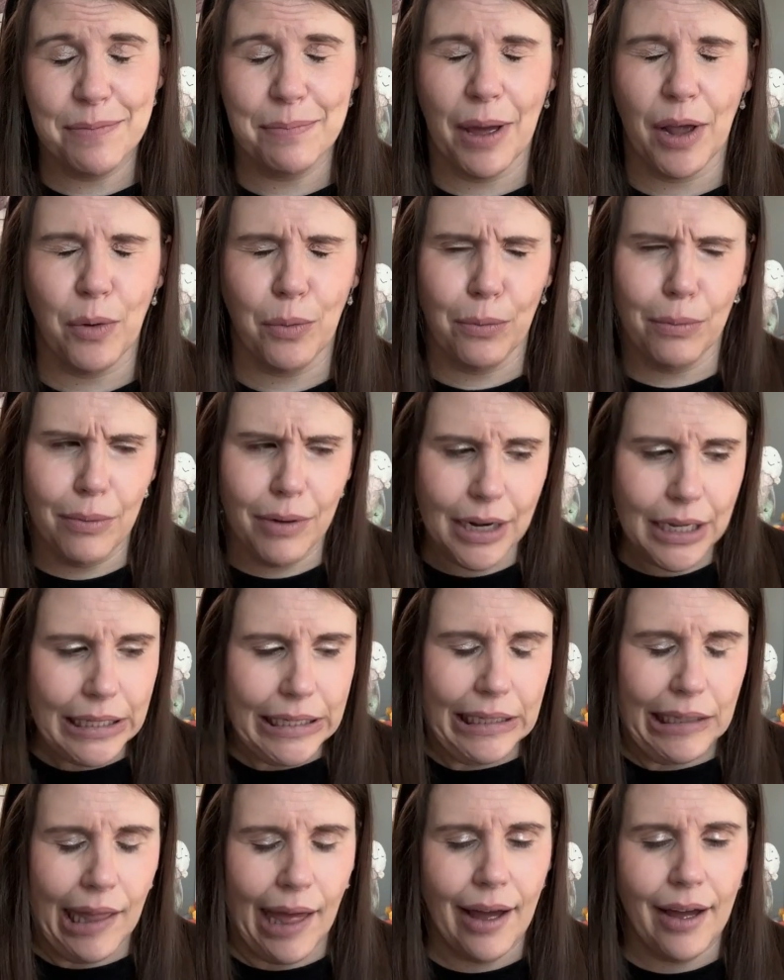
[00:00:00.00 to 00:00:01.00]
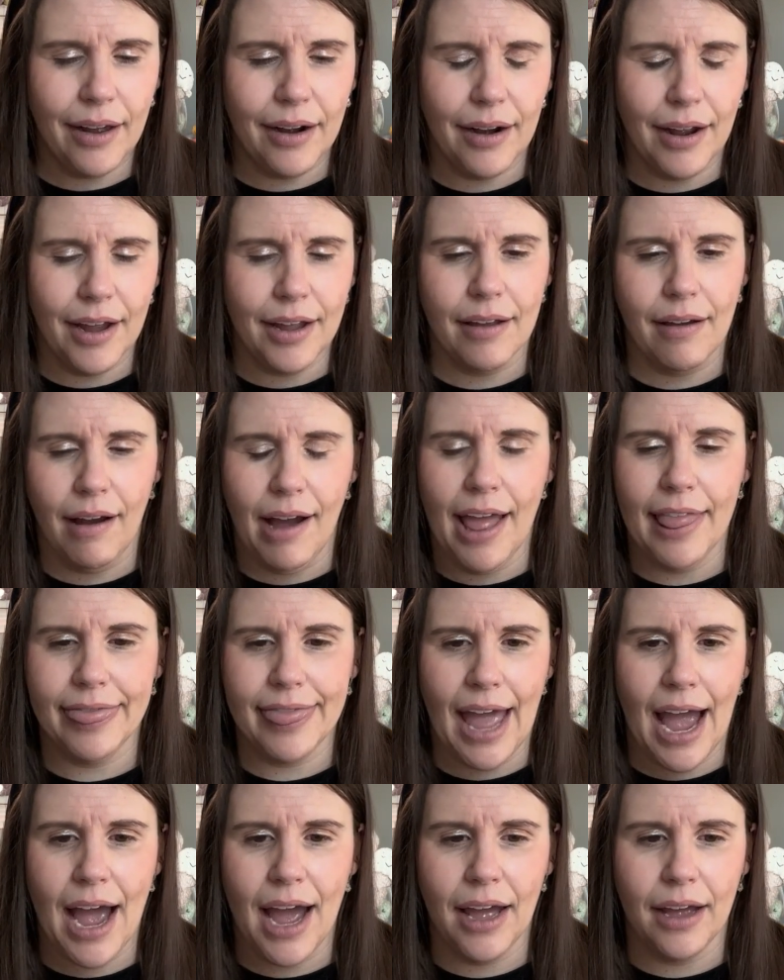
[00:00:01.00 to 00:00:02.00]
but really glad I got
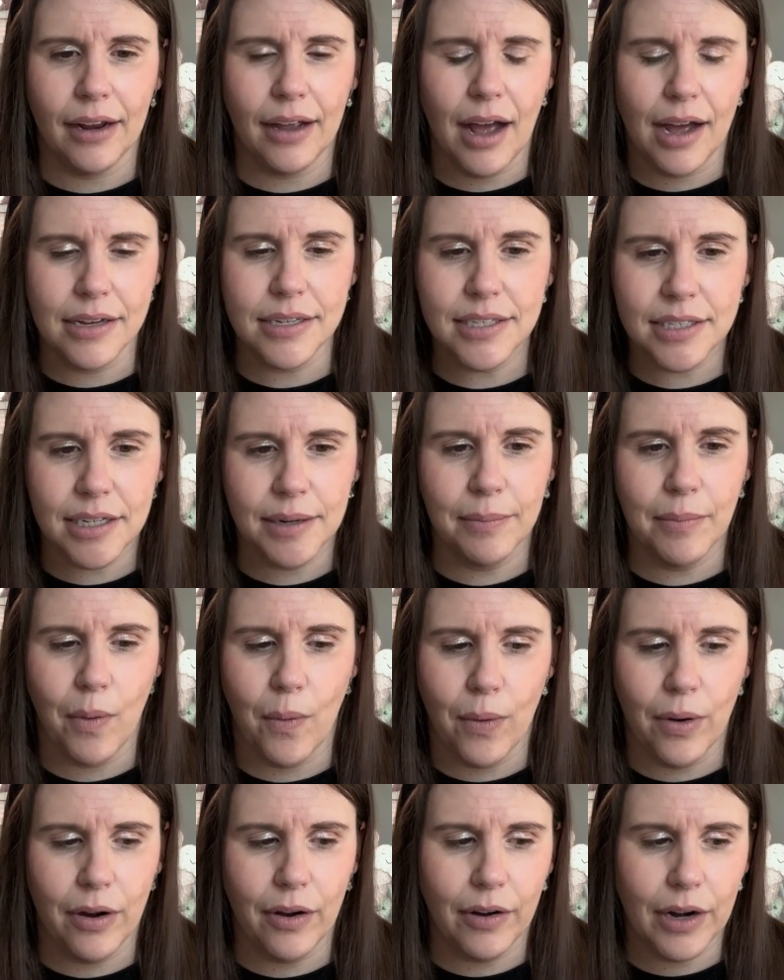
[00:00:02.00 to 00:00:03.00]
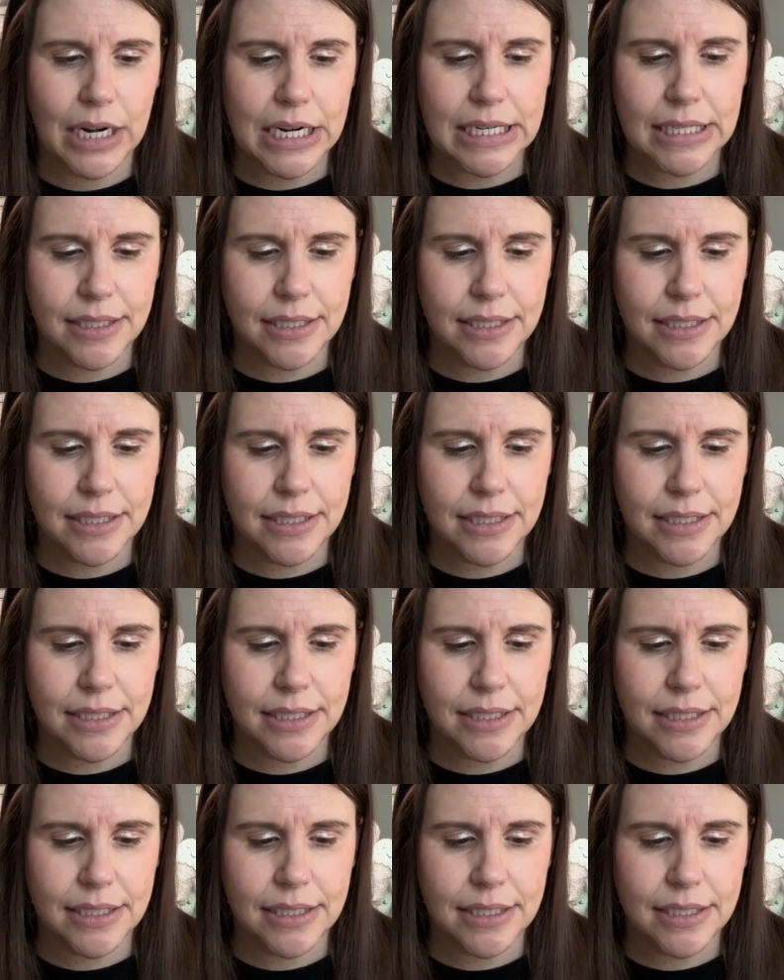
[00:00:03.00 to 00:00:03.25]
that custom order